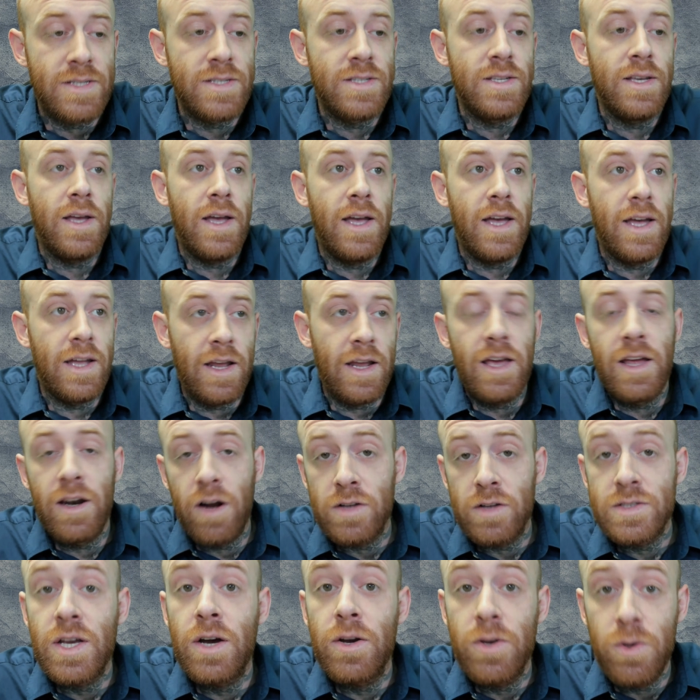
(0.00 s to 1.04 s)
And
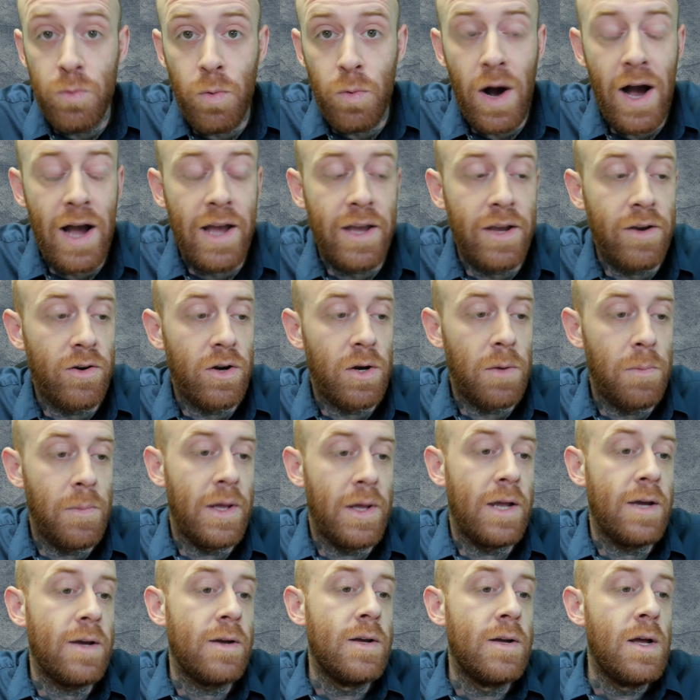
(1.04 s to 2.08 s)
I'll tell you why here in a
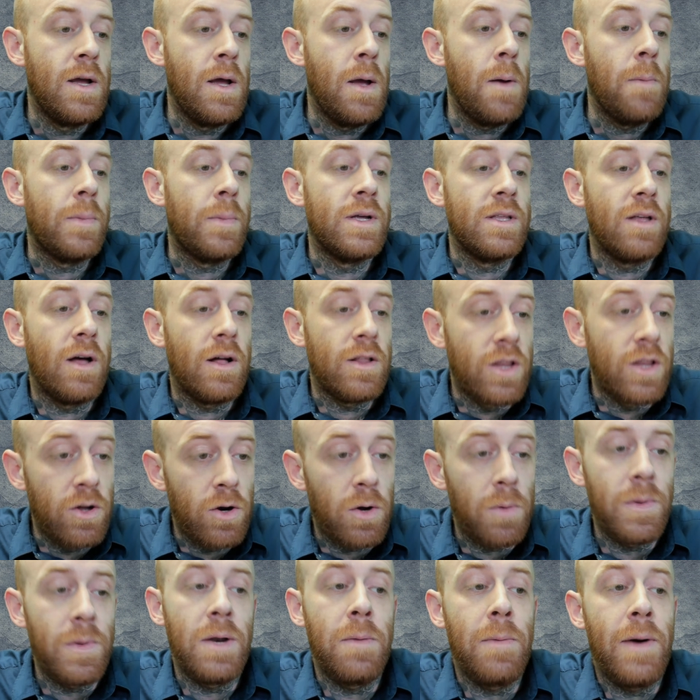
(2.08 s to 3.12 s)
minute. But a
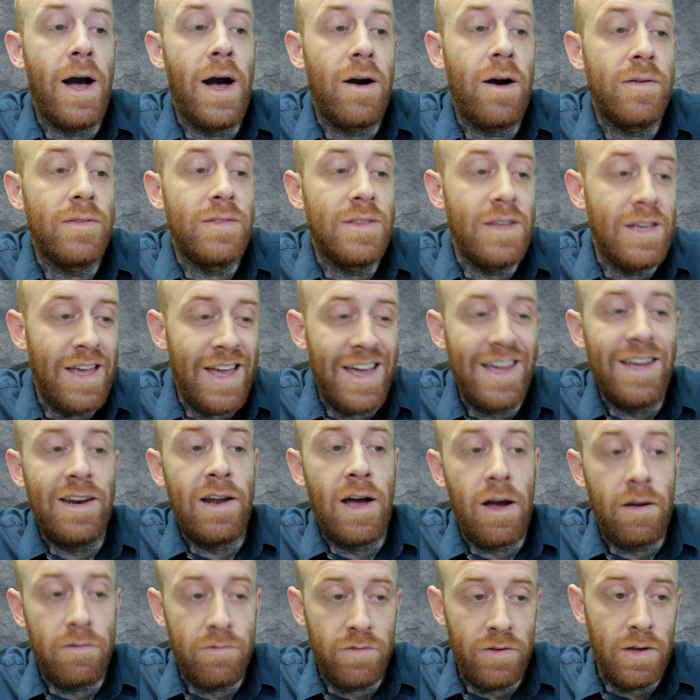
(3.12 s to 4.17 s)
little bit about the
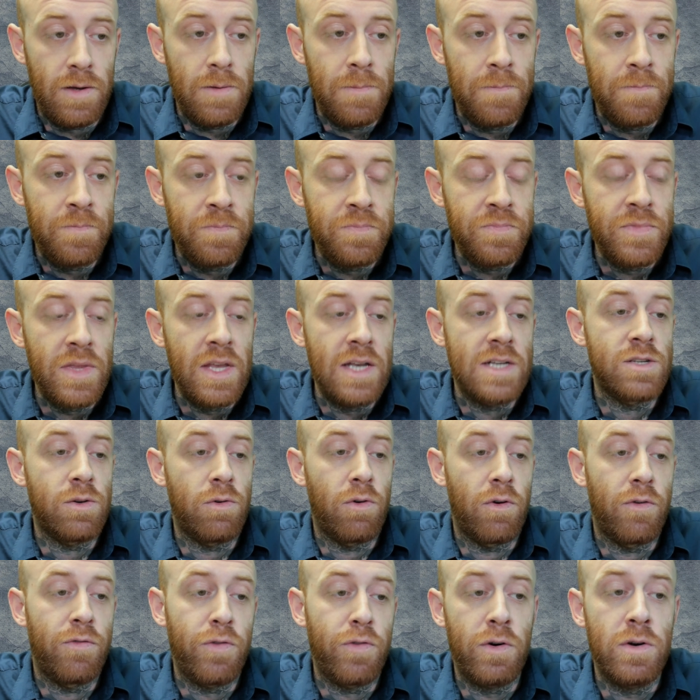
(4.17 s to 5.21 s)
NIV is it
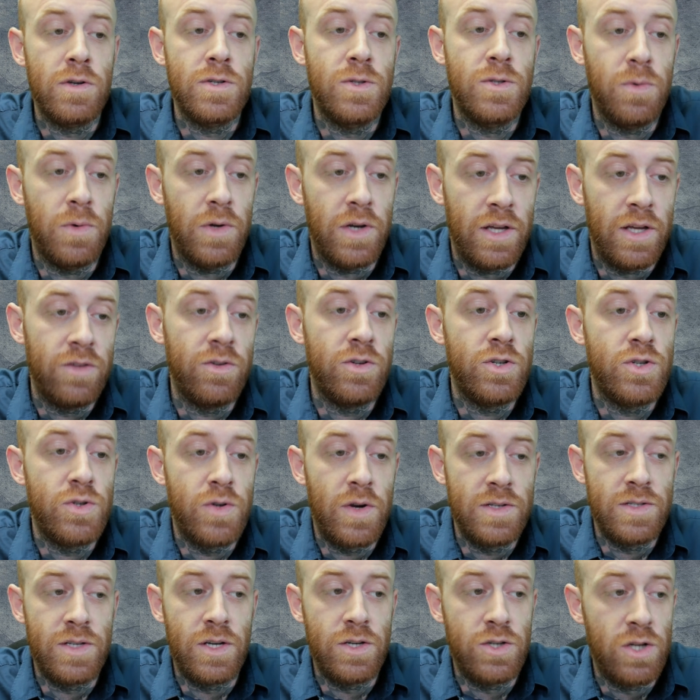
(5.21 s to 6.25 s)
refers to an English
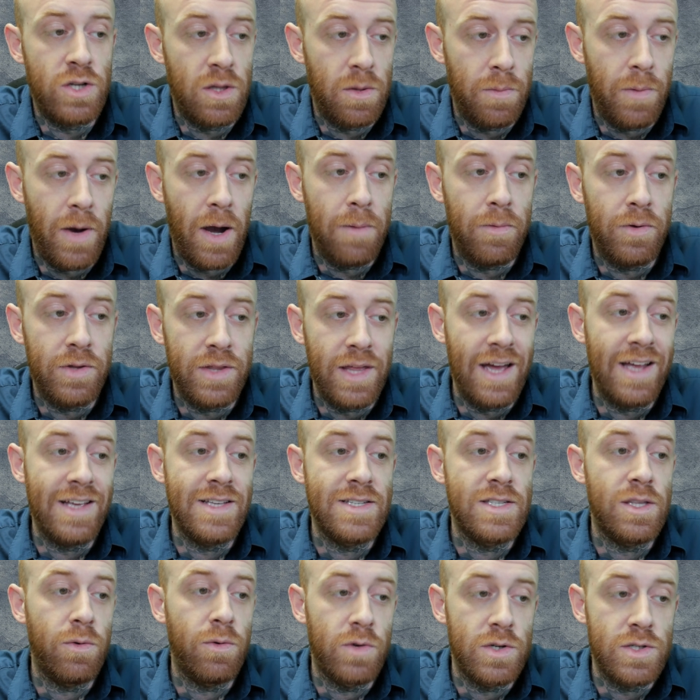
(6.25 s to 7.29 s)
translation of the Bible that is
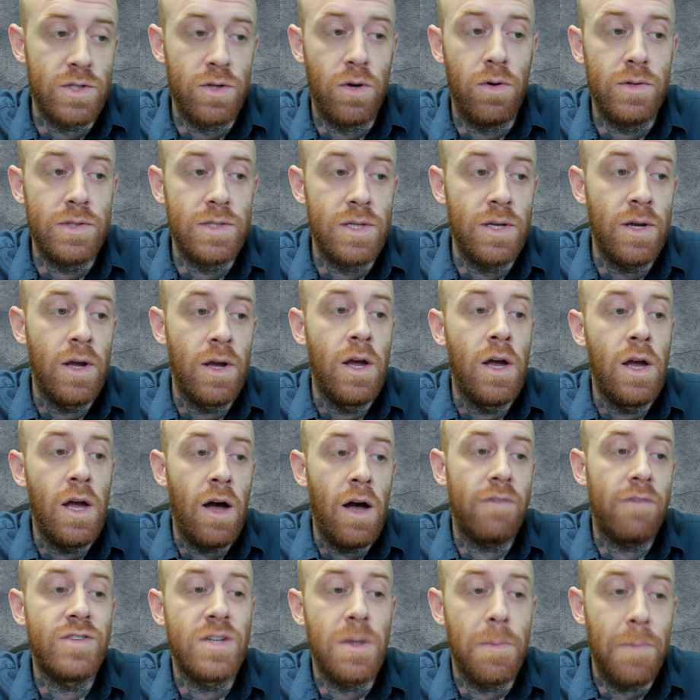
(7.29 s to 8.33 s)
the result
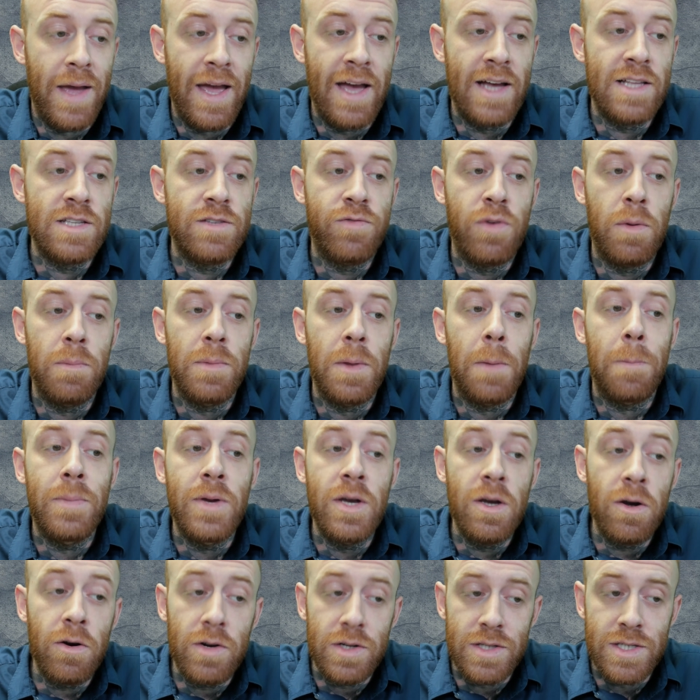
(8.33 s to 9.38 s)
of demands from the
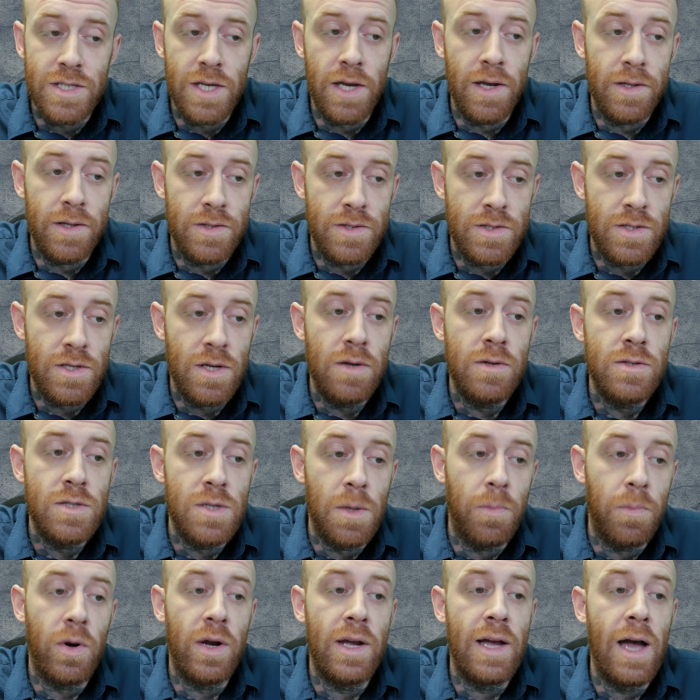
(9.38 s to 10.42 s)
Puritans to
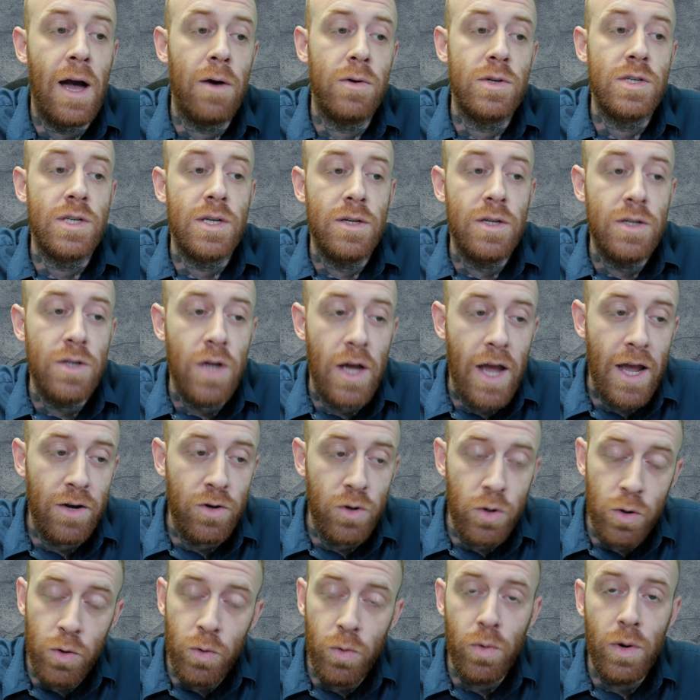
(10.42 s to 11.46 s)
bring out a
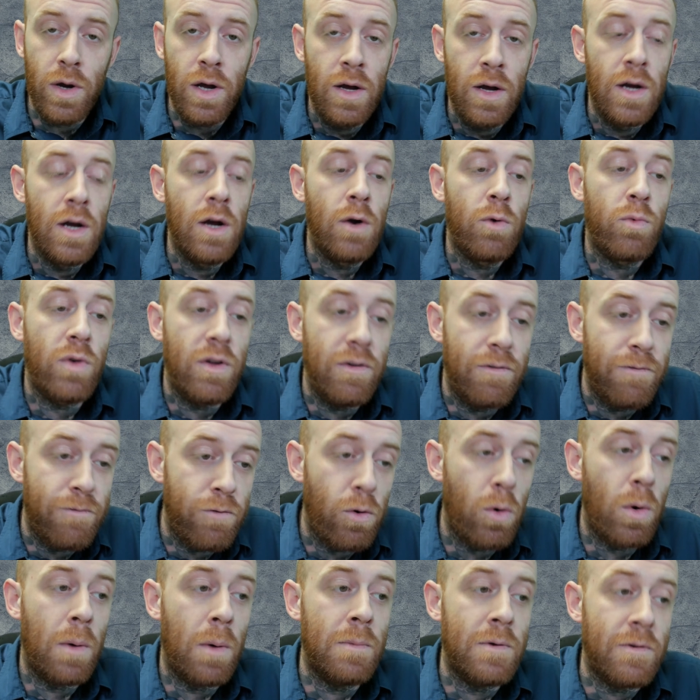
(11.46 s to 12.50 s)
new
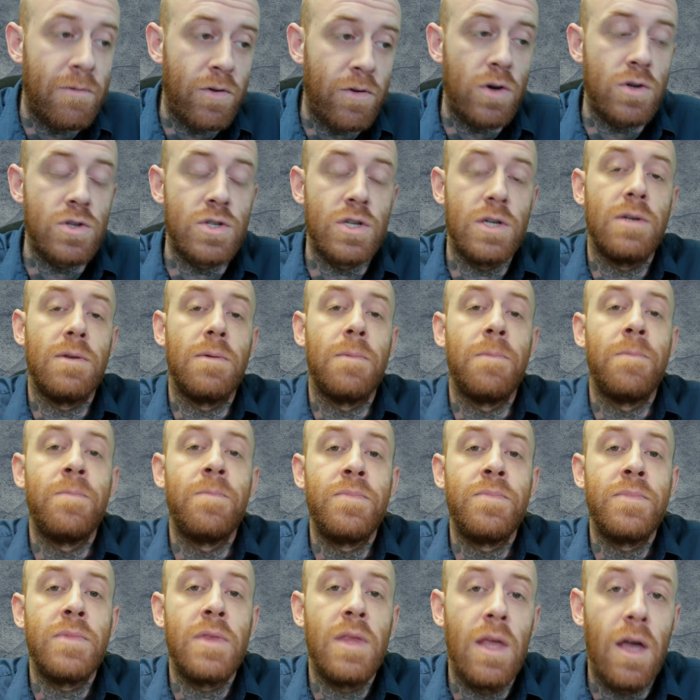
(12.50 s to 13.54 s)
reformed version
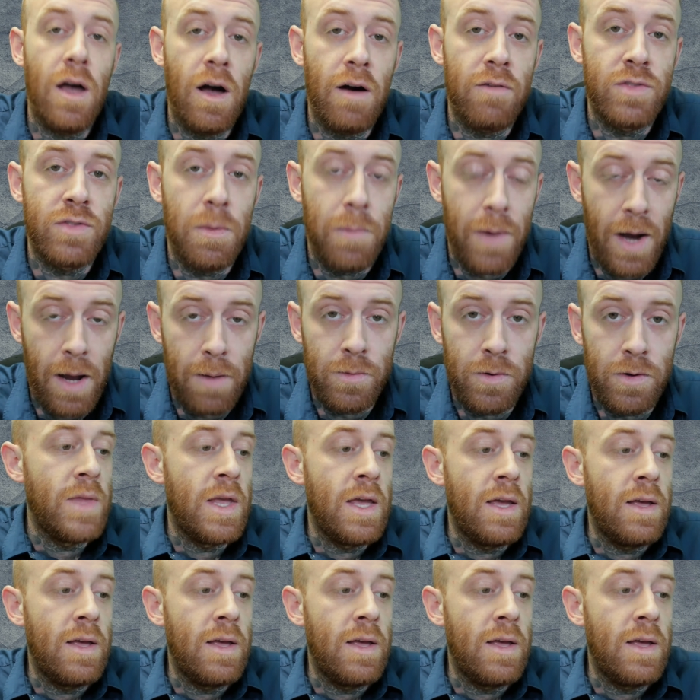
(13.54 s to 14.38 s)
of the Bible.